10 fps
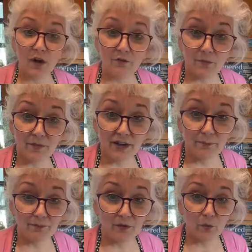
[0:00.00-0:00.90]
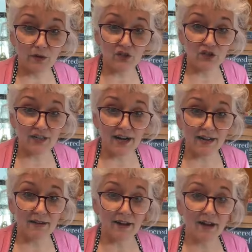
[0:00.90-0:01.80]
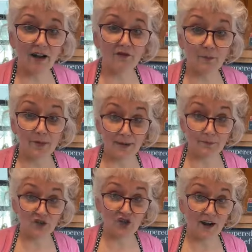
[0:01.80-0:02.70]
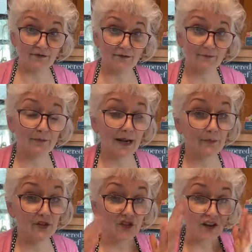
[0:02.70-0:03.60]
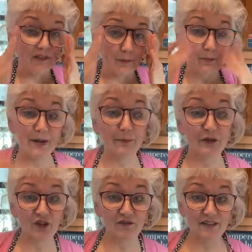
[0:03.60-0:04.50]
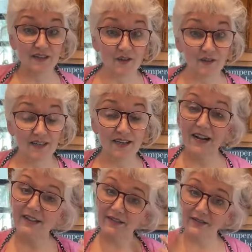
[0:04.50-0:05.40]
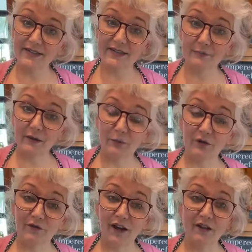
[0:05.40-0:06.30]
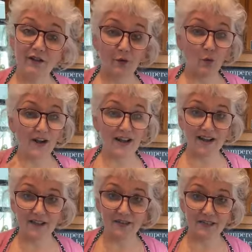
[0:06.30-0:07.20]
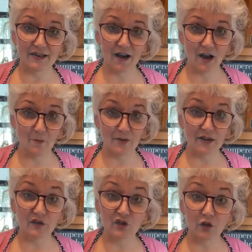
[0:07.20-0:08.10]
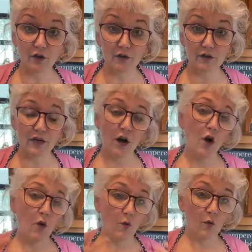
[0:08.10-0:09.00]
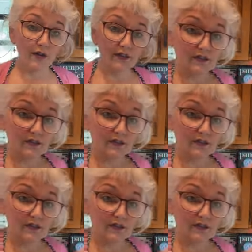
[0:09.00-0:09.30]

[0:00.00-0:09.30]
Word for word: we'll go from there. Where did you get it? Uh, from Pampered Chef. Pampered Chef. I'm a Pampered Chef consultant. The link is in my profile. If you want any of these um, meal starters or